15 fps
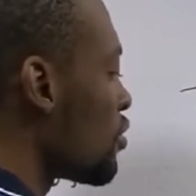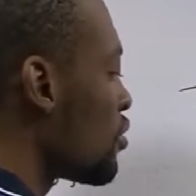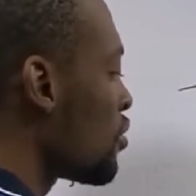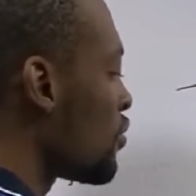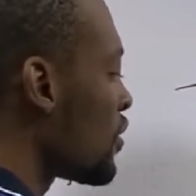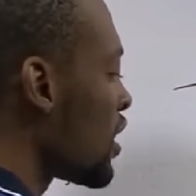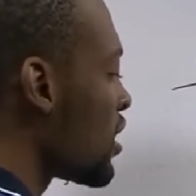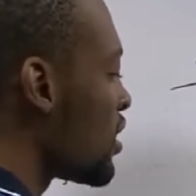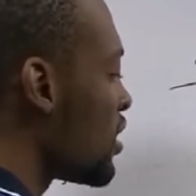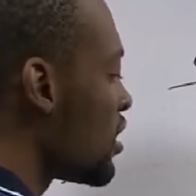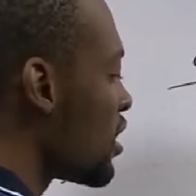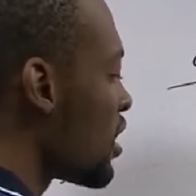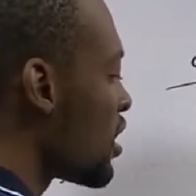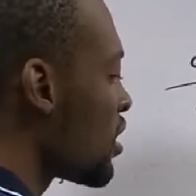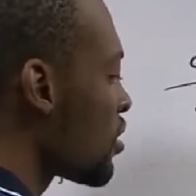over
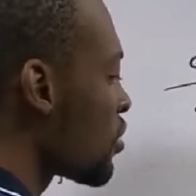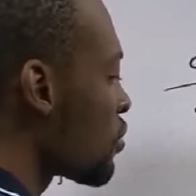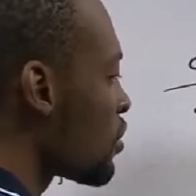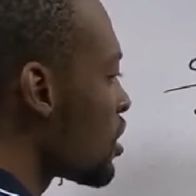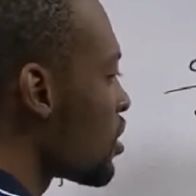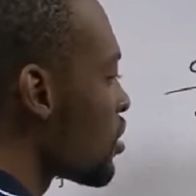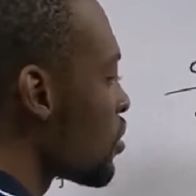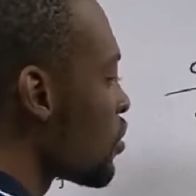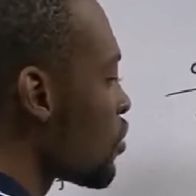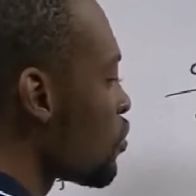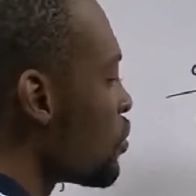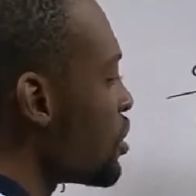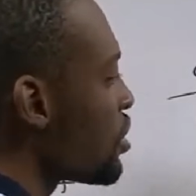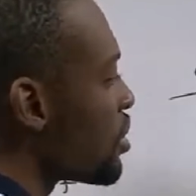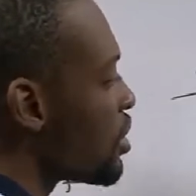dx square,
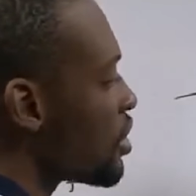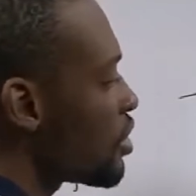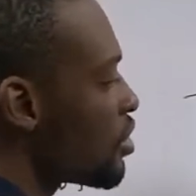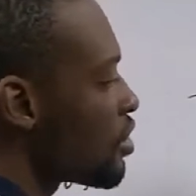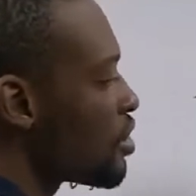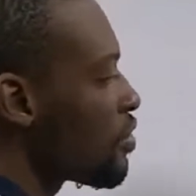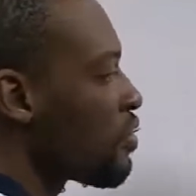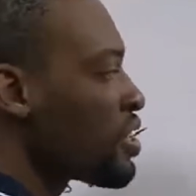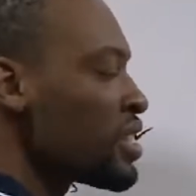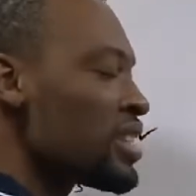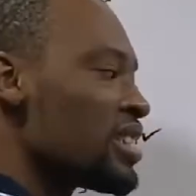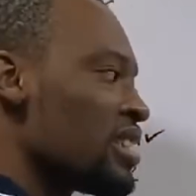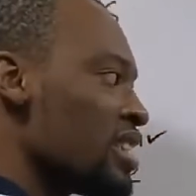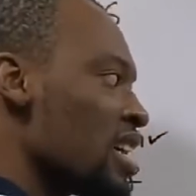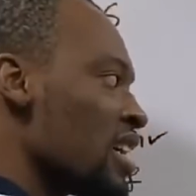which is
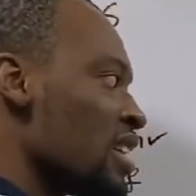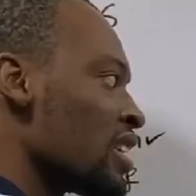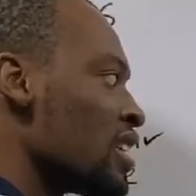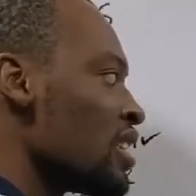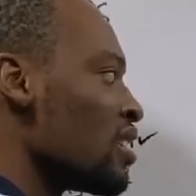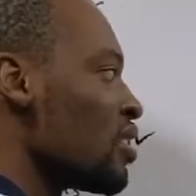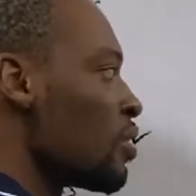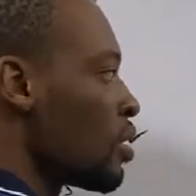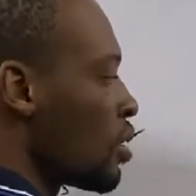differentiating here again